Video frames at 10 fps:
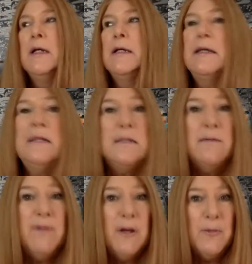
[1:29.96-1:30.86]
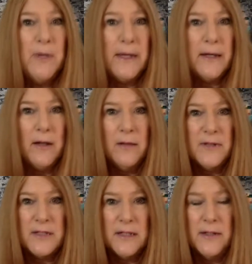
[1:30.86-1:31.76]
Get into Fairplay, and all of a
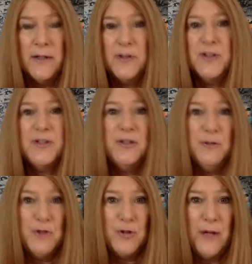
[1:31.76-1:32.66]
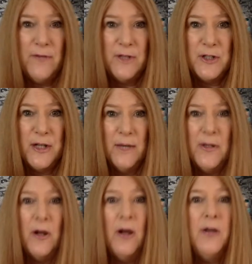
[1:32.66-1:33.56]
sudden, here's this huge traffic jam,
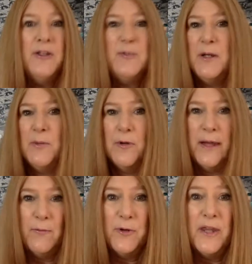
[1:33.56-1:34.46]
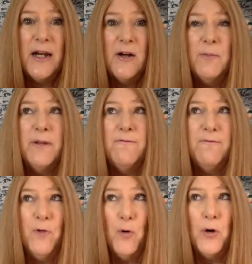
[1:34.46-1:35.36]
and all these people that were there
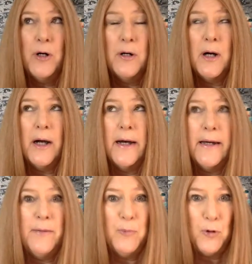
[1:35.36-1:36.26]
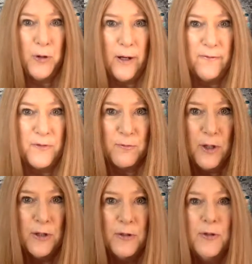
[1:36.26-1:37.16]
before I pulled off the
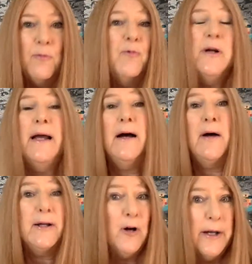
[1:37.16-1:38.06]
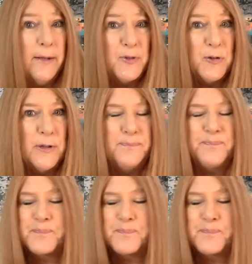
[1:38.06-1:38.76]
road I caught up to them.